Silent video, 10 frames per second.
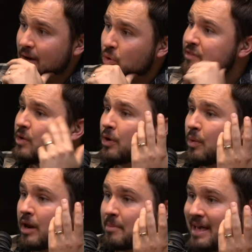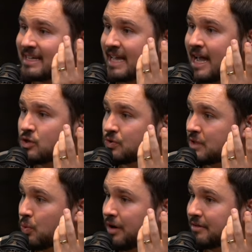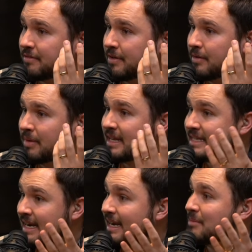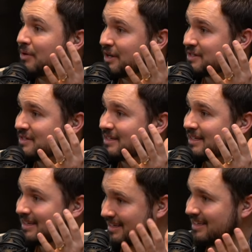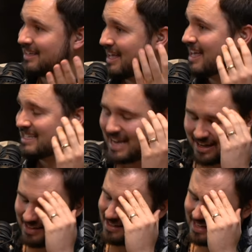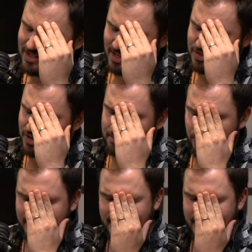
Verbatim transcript: Well, if he would have wanted to make us angels, he would have, but he didn't. He put us exactly. That's such a good point.